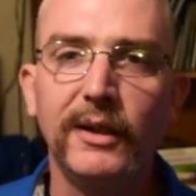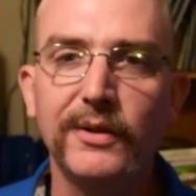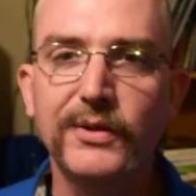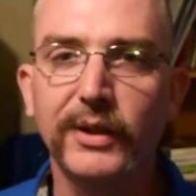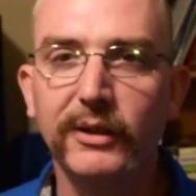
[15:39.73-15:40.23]

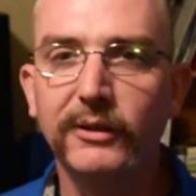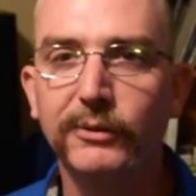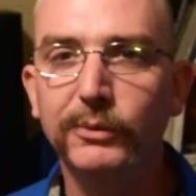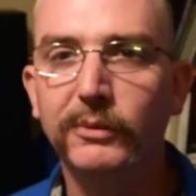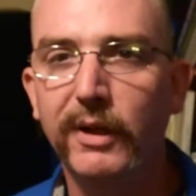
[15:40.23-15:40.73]

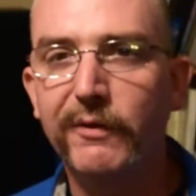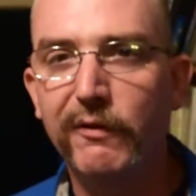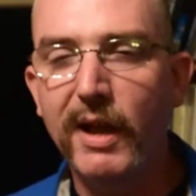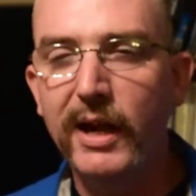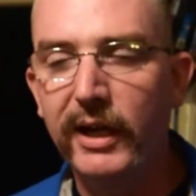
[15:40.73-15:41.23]
So if
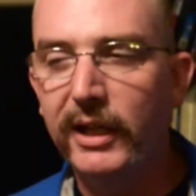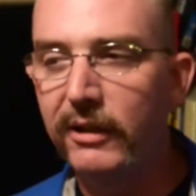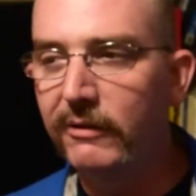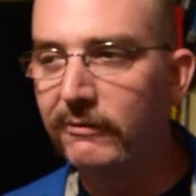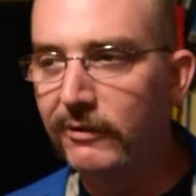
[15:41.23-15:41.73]
you've got any
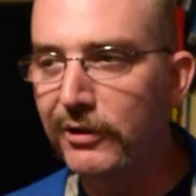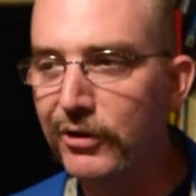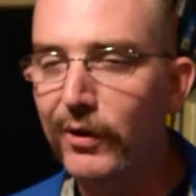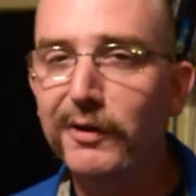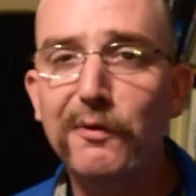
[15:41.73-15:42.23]

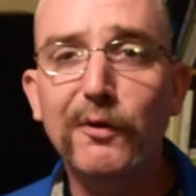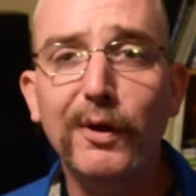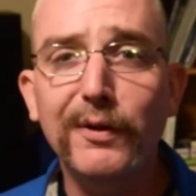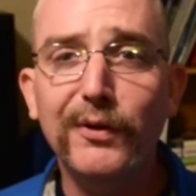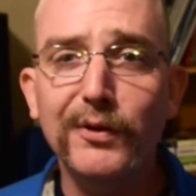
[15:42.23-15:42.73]
constructive
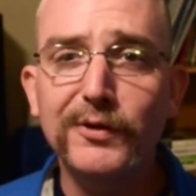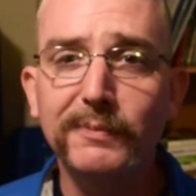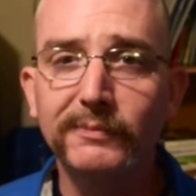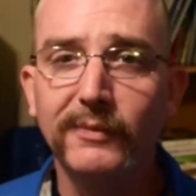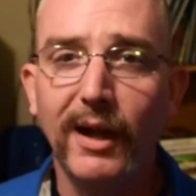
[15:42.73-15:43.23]

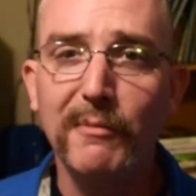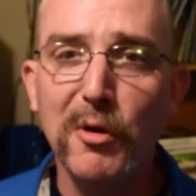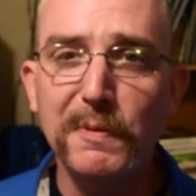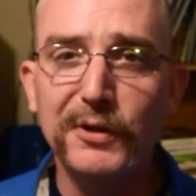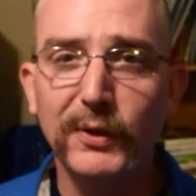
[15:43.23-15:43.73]
criticism, I'm
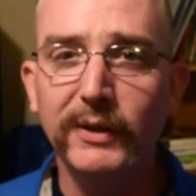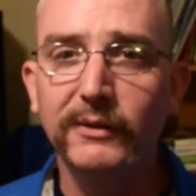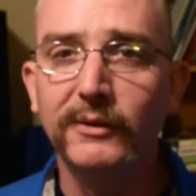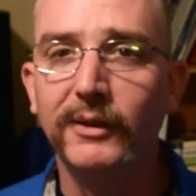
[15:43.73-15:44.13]
open to it.